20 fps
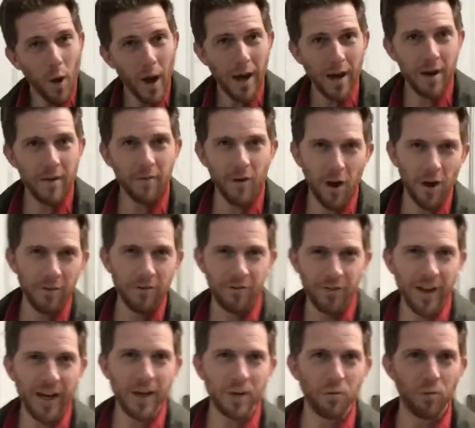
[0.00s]
one of our
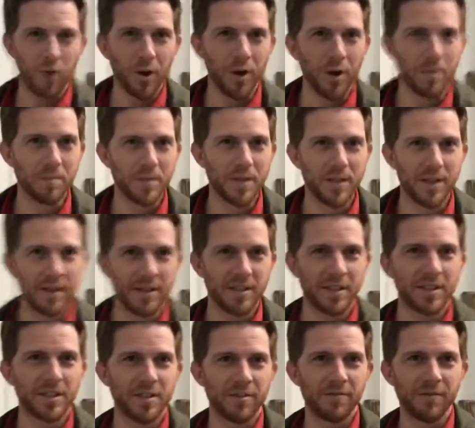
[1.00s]
feed rooms. This
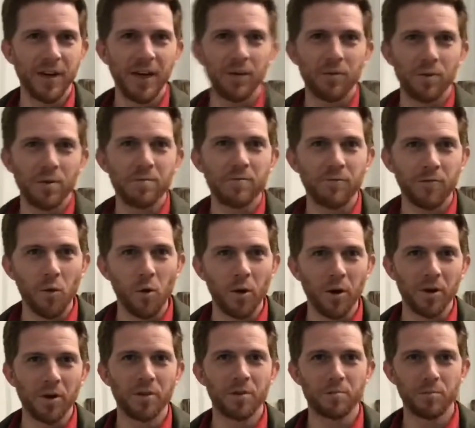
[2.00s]
is the feed room
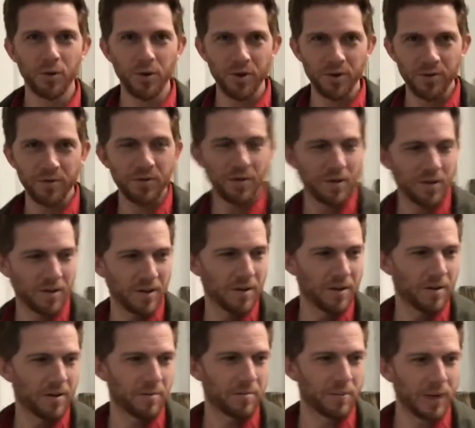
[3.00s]
for the brood
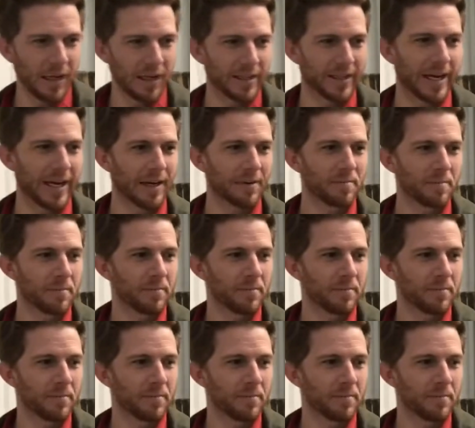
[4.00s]
building.